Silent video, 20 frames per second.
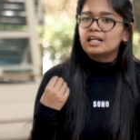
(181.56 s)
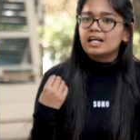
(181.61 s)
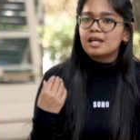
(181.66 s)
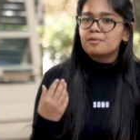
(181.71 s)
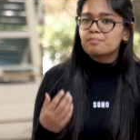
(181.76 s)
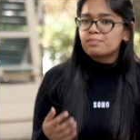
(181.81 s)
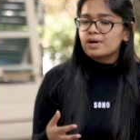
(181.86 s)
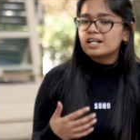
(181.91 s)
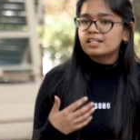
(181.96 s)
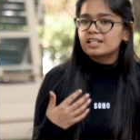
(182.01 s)

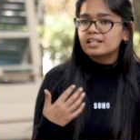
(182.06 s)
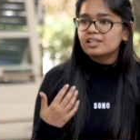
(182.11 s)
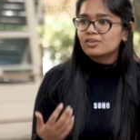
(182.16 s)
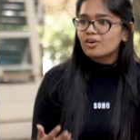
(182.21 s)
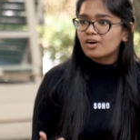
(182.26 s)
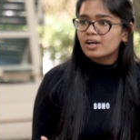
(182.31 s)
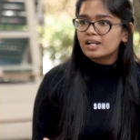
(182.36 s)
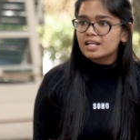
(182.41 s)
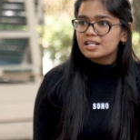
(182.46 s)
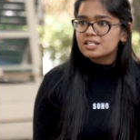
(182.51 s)
imparting
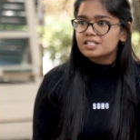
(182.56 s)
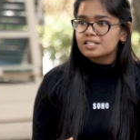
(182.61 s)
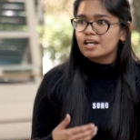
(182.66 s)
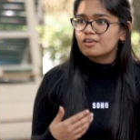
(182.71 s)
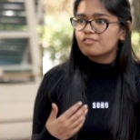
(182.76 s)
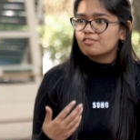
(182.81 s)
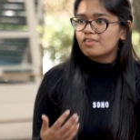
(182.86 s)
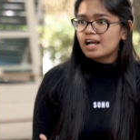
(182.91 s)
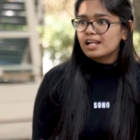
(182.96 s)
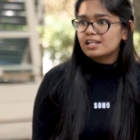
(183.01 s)
knowledge
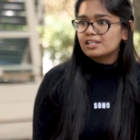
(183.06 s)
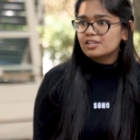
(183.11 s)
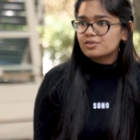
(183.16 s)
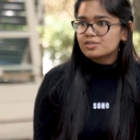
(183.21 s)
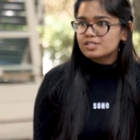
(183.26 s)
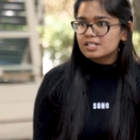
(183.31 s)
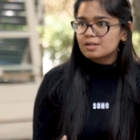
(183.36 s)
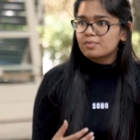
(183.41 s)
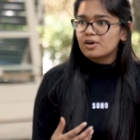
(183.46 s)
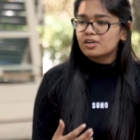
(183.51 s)
and
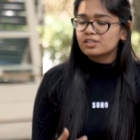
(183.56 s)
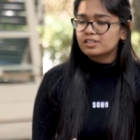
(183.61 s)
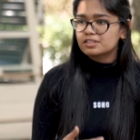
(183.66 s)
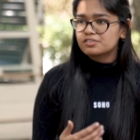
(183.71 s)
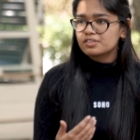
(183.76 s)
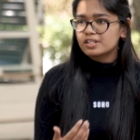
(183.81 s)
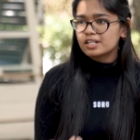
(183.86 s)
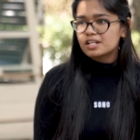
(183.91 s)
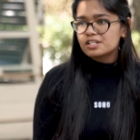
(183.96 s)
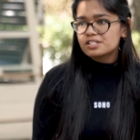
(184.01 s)
values about the
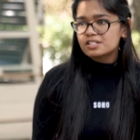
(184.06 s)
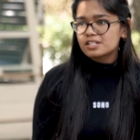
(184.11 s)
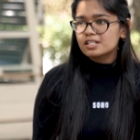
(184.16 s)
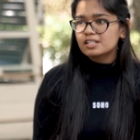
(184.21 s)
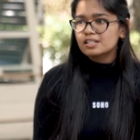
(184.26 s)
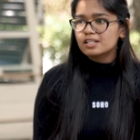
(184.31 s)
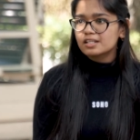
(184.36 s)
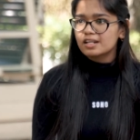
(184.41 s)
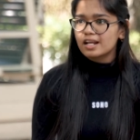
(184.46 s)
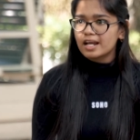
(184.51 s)
tradition
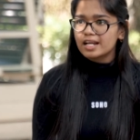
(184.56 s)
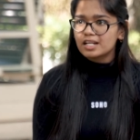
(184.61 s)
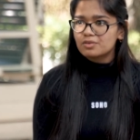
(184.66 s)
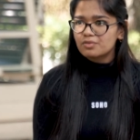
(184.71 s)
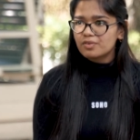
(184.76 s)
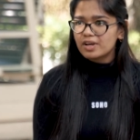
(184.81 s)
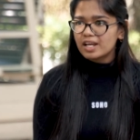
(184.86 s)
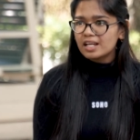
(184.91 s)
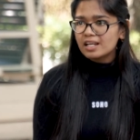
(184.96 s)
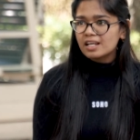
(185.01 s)
in the right
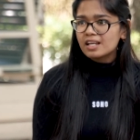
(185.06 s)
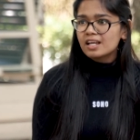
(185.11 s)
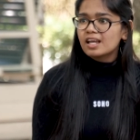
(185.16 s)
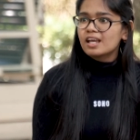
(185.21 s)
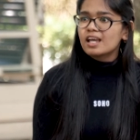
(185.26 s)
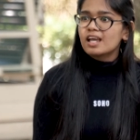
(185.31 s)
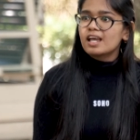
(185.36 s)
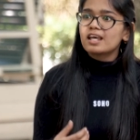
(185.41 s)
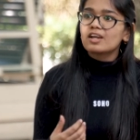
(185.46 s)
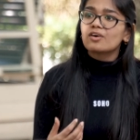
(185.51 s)
way,
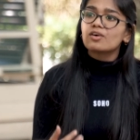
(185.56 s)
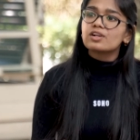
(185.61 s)
and